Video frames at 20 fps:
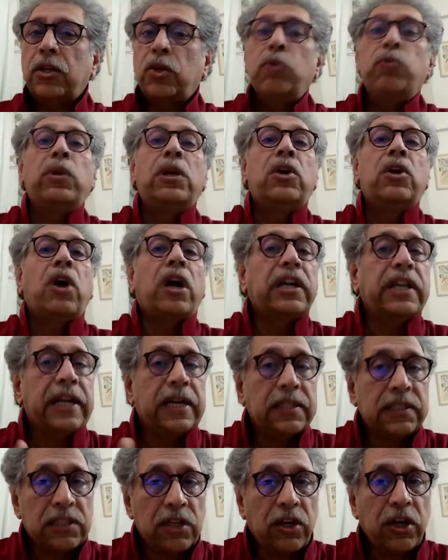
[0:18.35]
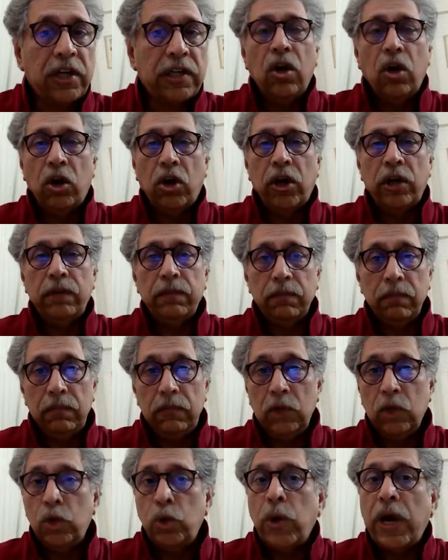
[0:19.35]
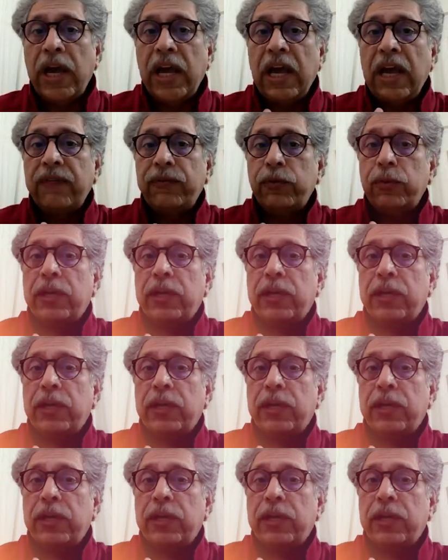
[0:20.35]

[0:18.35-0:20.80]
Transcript: you will not get a slot, or do I have to